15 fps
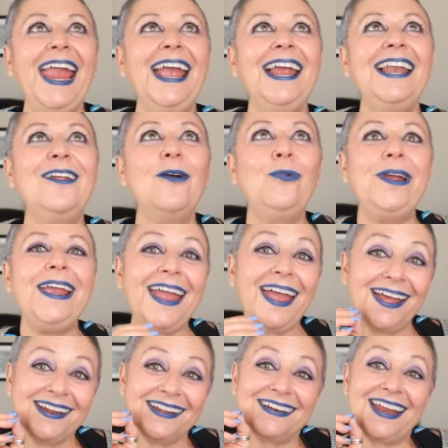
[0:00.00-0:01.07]
and we
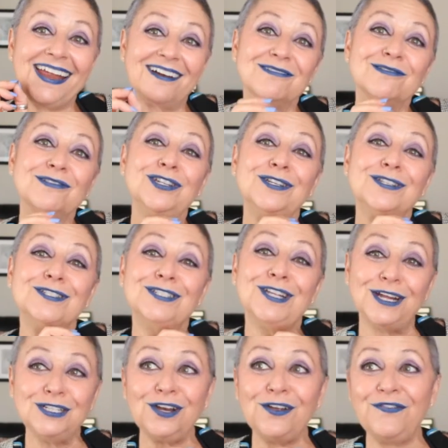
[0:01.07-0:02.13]
had it down to
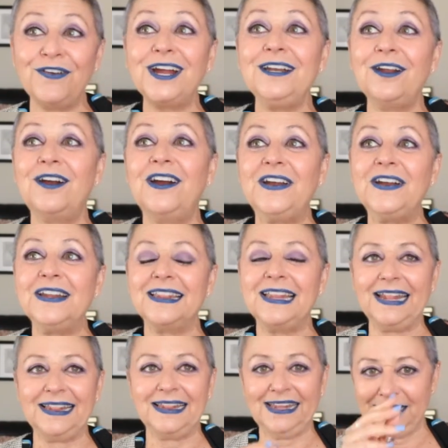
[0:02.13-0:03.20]
such a fine art
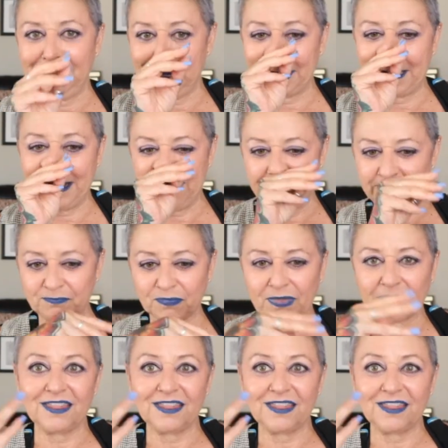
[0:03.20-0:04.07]
that the um,